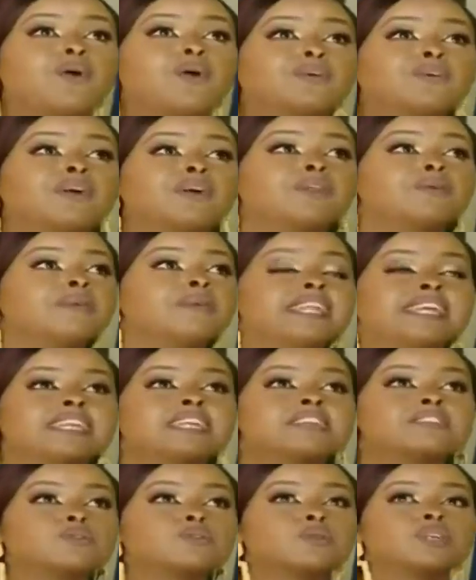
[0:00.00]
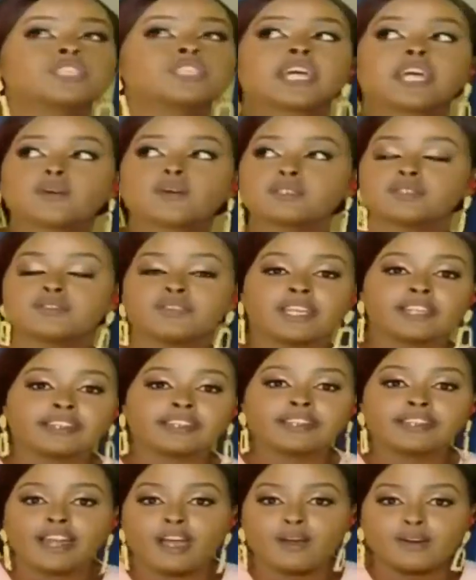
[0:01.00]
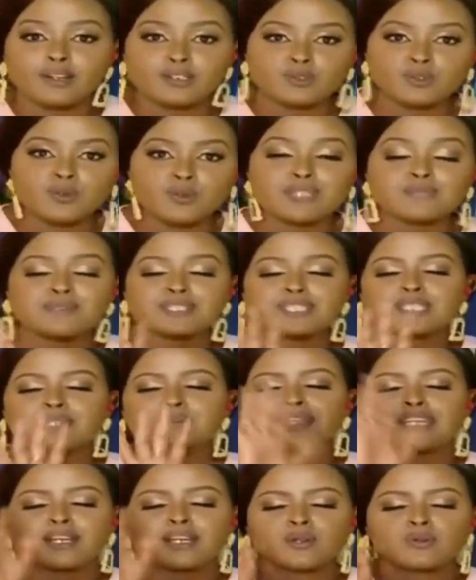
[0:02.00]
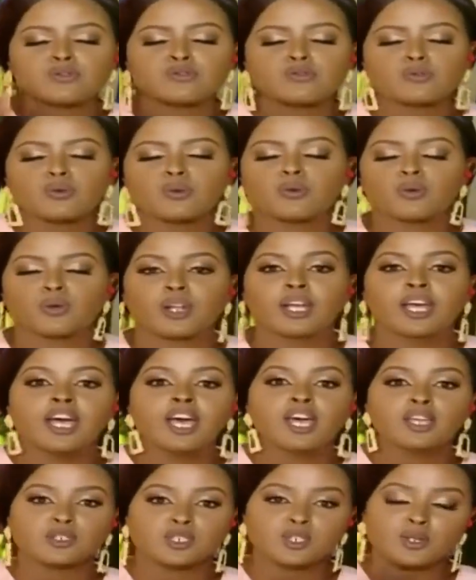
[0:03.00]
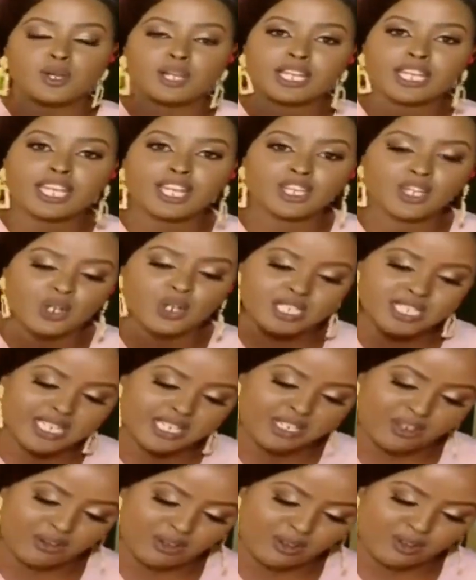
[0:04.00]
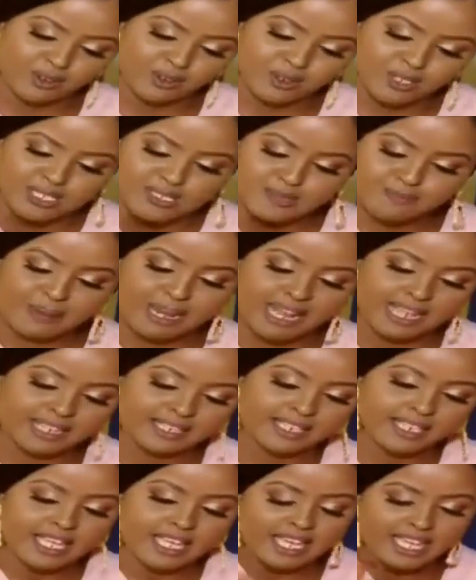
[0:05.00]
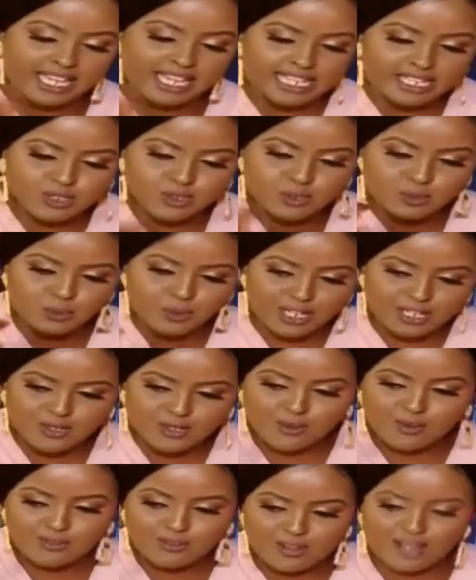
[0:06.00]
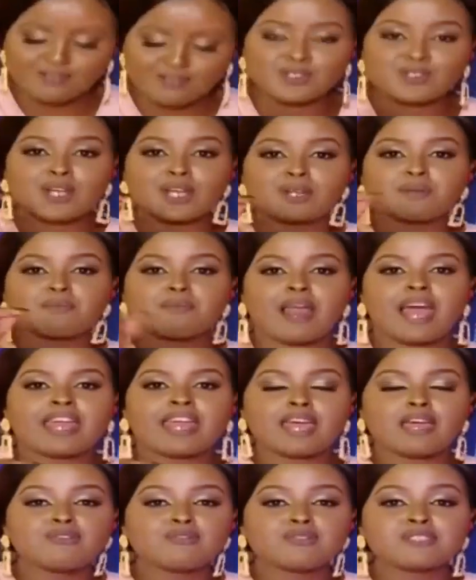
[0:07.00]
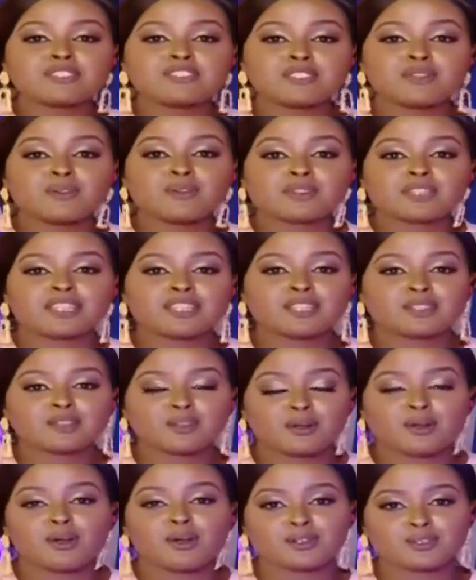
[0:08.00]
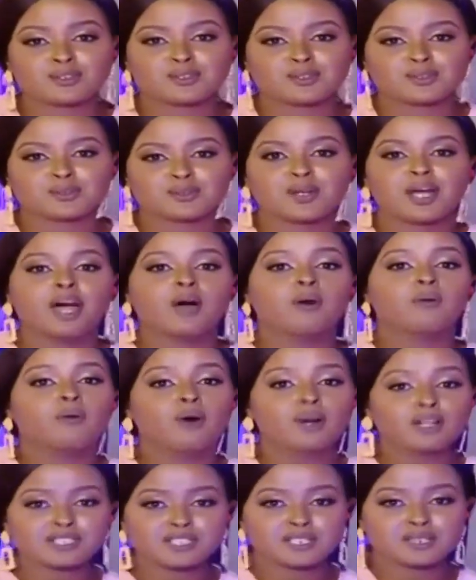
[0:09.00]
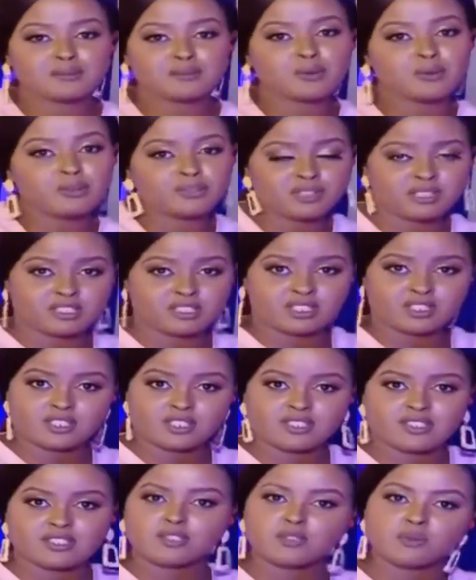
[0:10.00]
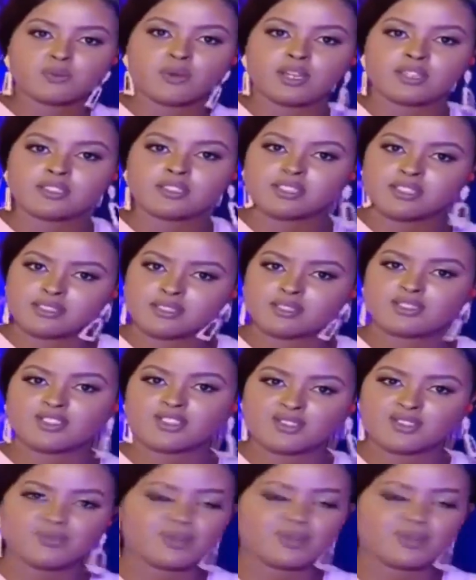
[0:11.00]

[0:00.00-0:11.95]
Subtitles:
ukiwa nyumbani kila siku unashangaa utafanya nini na watoto, especially when they close school. You're trying to get their itinerary. You're just planning 8 to 8:05. You try to plan every single thing that they're going to do. Watching movies such as this one, this is